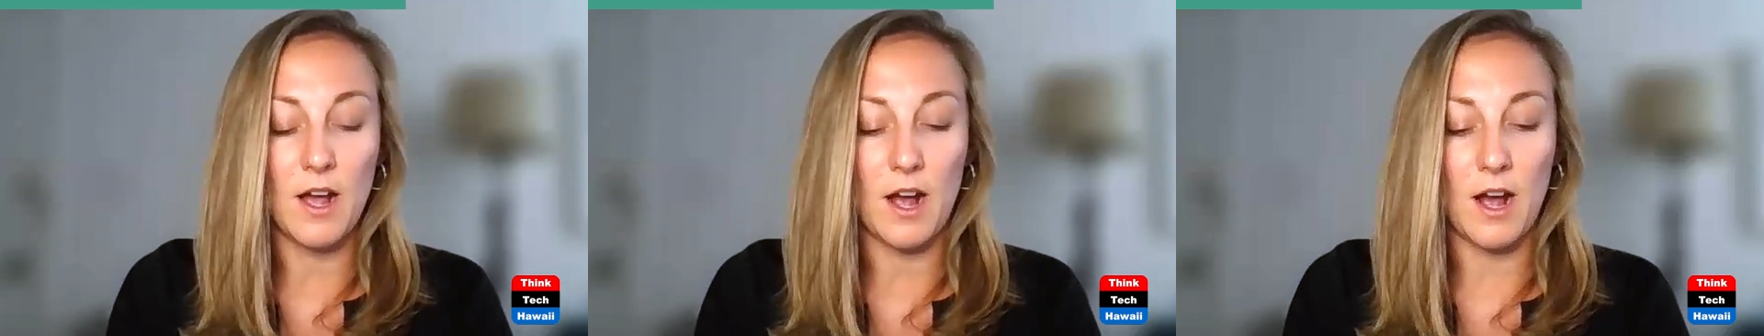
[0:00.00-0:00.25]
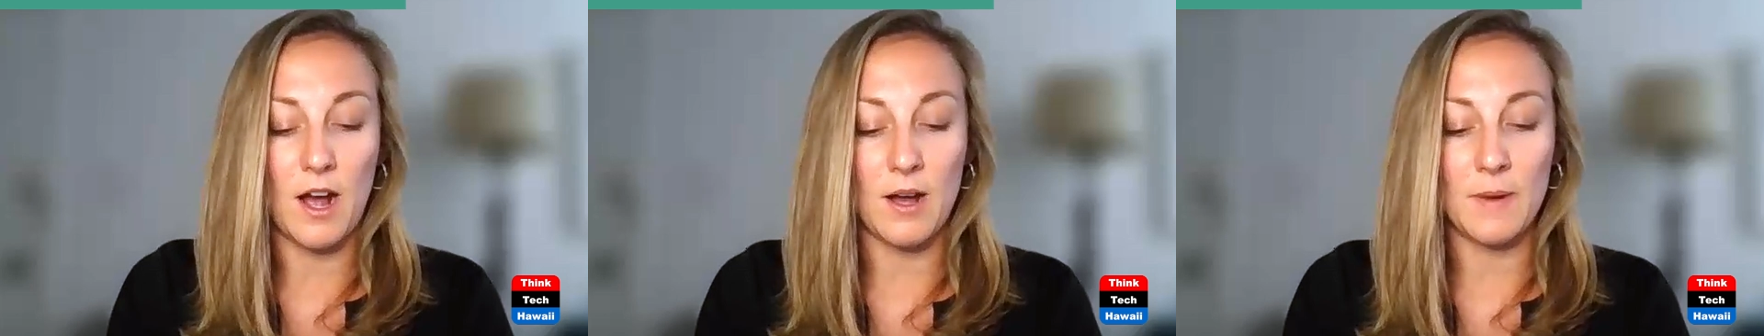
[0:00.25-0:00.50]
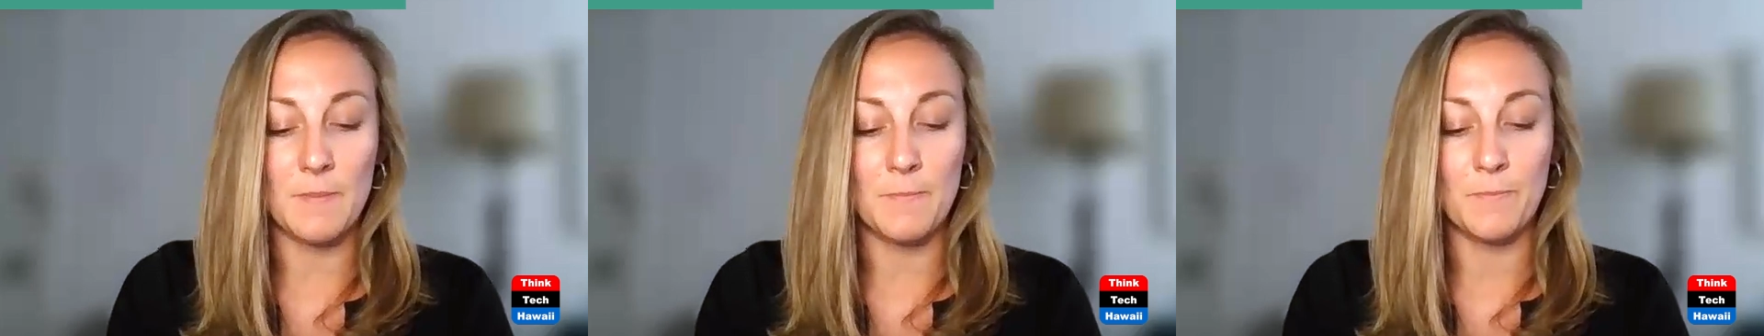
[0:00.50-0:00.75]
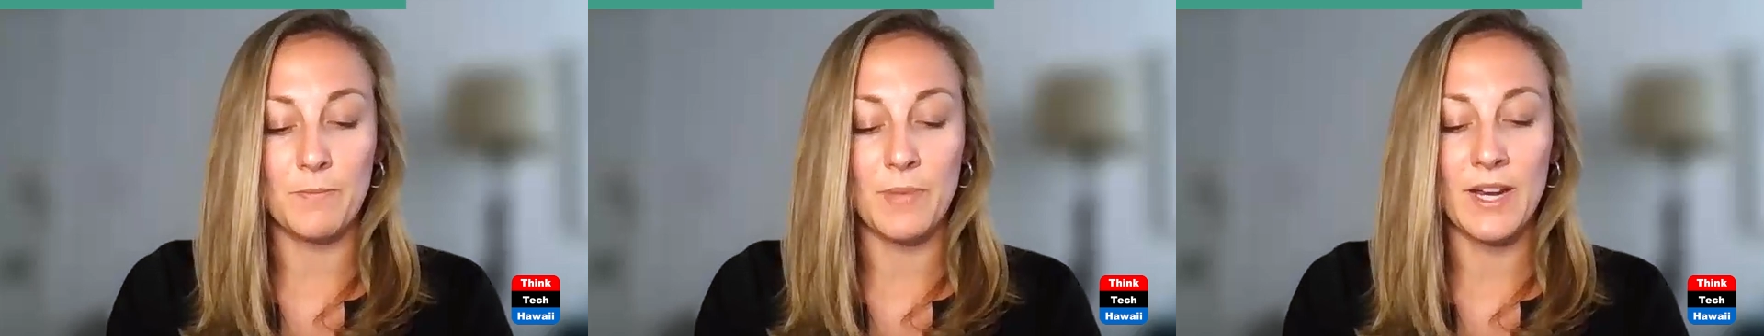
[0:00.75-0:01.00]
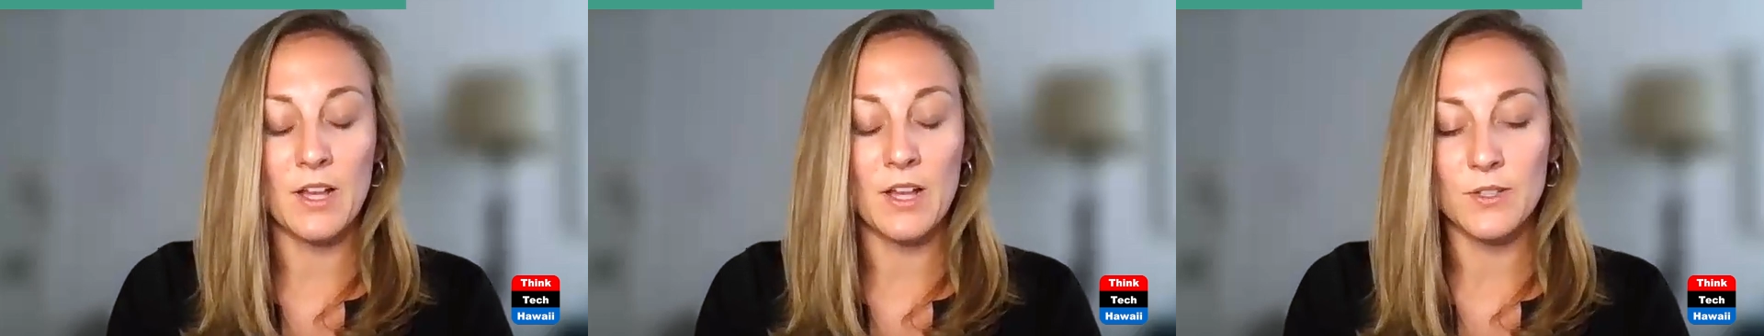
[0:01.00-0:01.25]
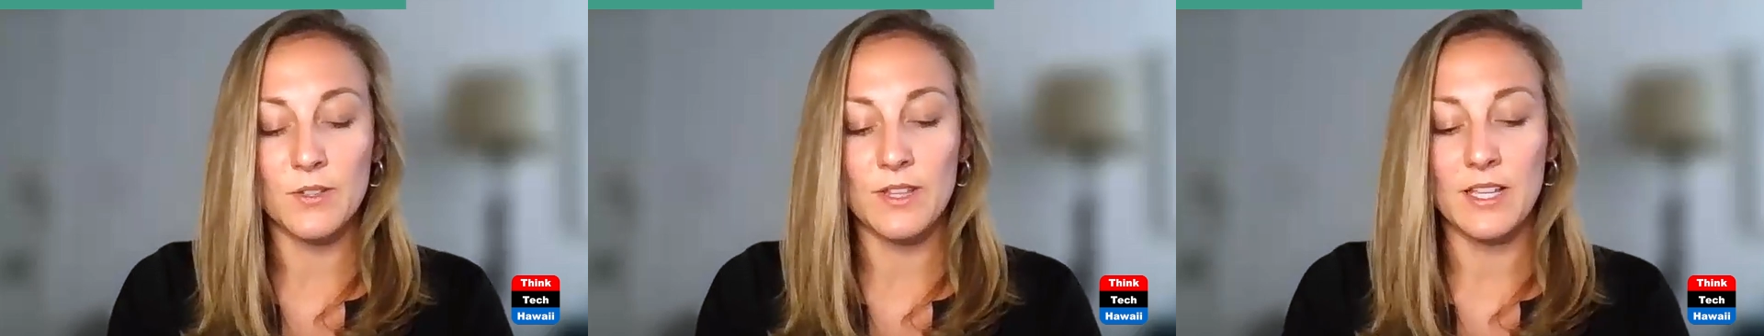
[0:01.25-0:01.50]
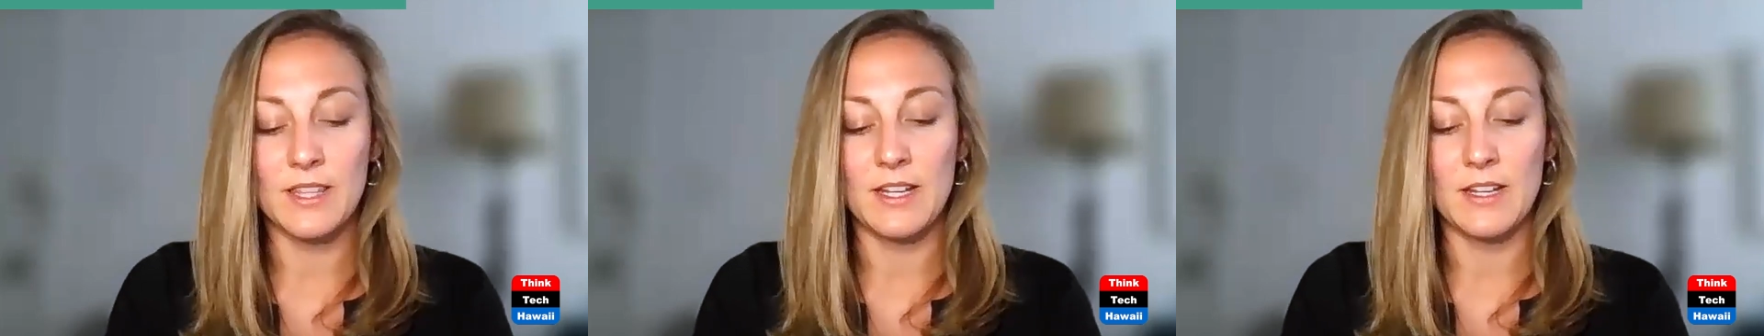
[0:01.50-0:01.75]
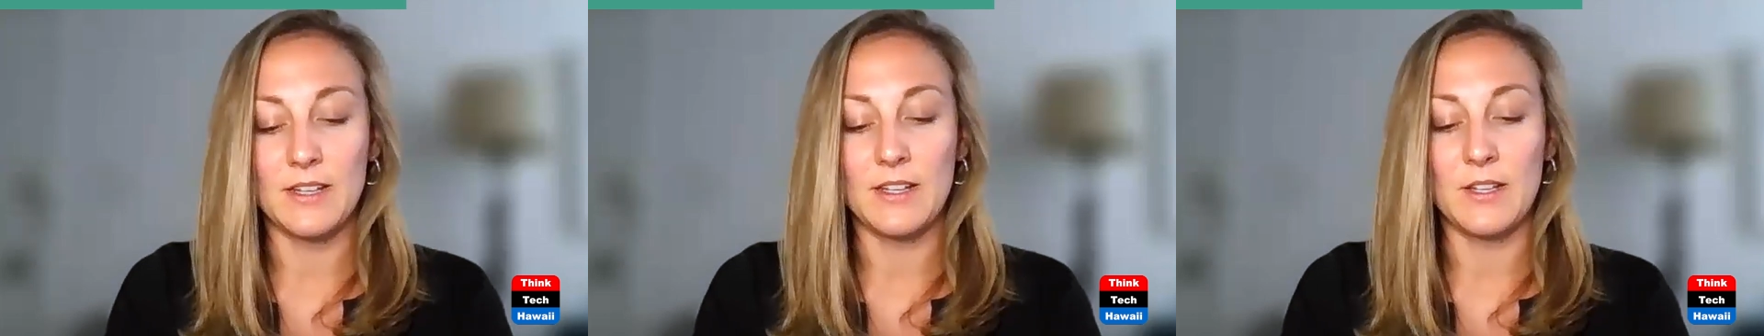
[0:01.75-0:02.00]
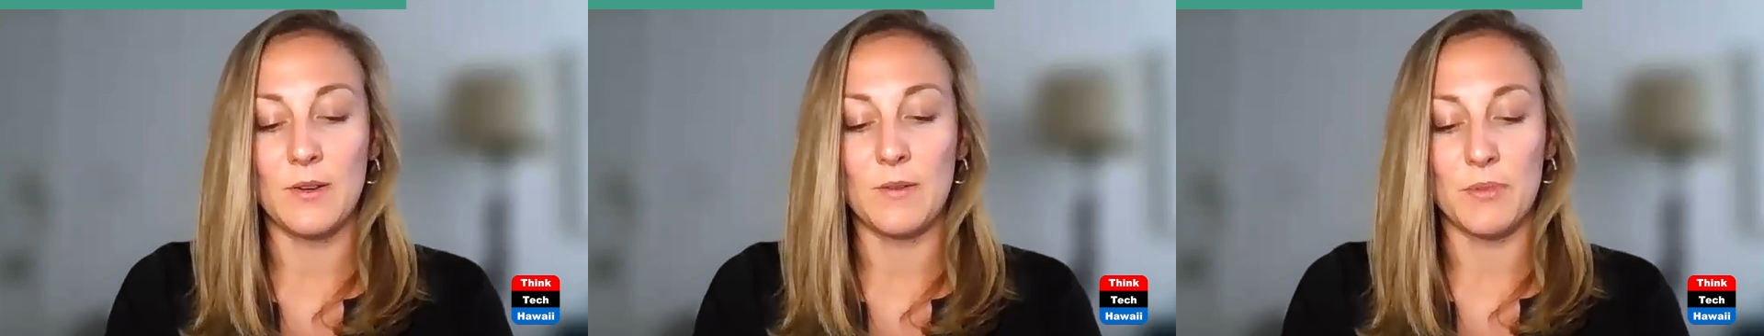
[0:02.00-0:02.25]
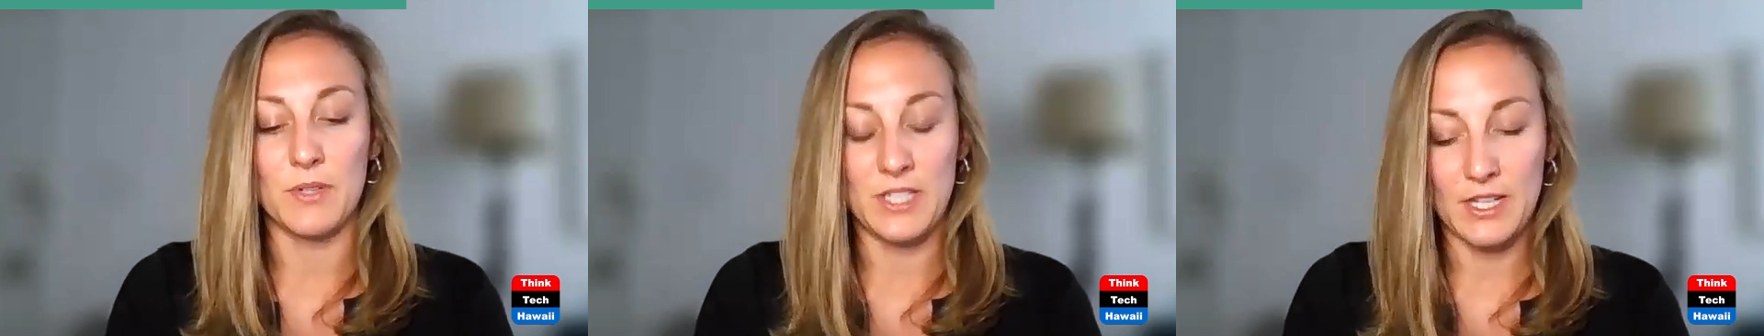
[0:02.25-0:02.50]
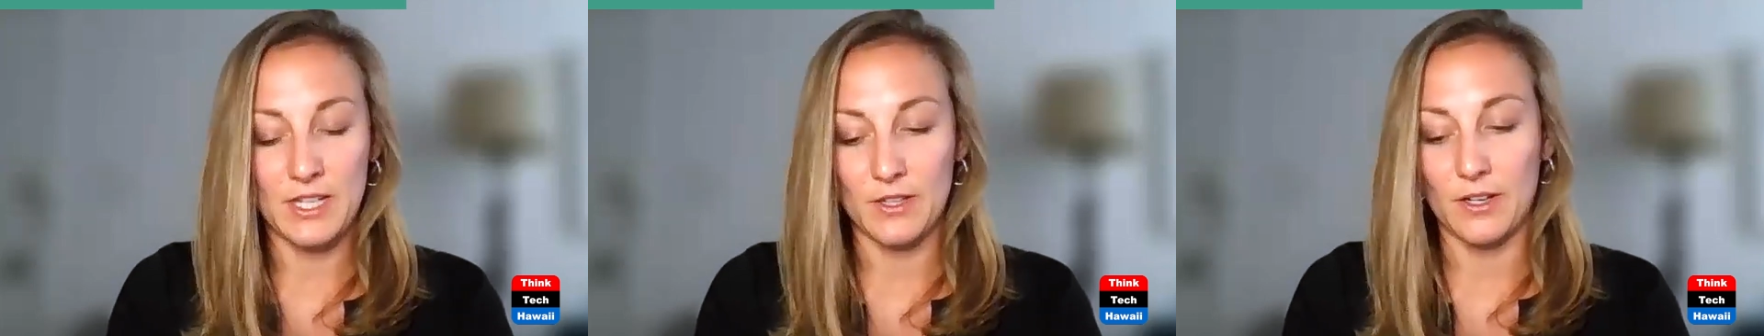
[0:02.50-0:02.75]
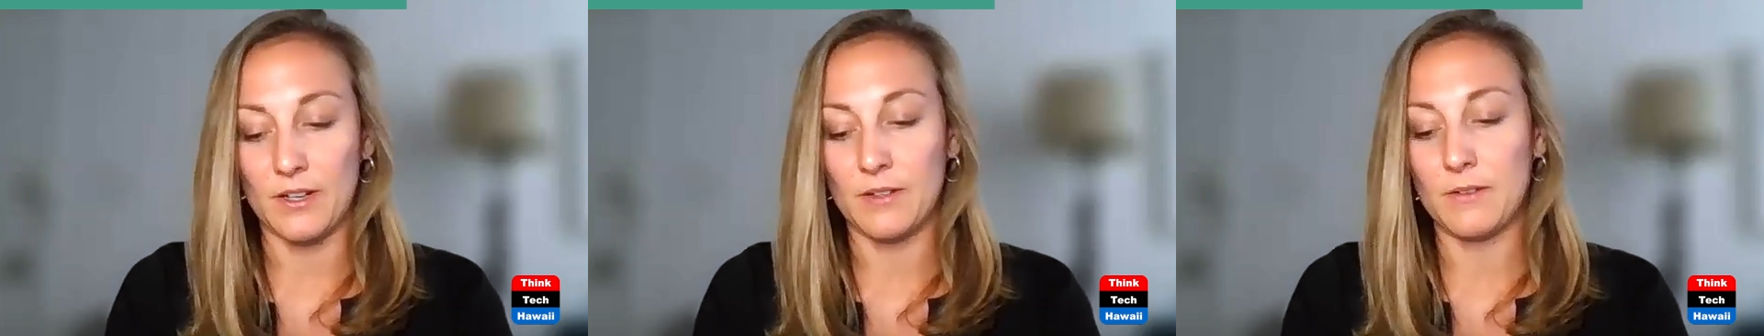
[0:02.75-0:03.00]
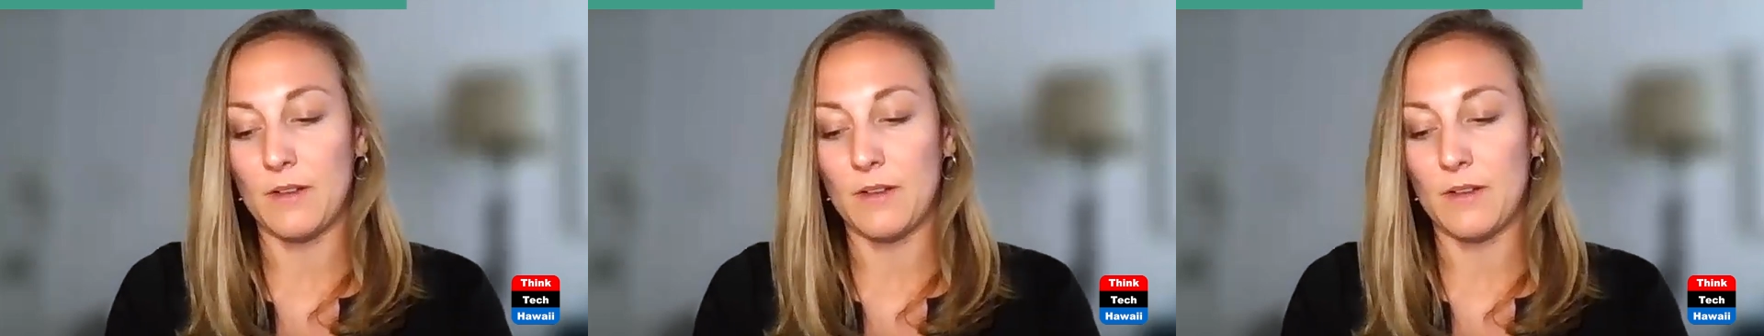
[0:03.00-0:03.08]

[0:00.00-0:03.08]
Um, but I also think that you know, in particular,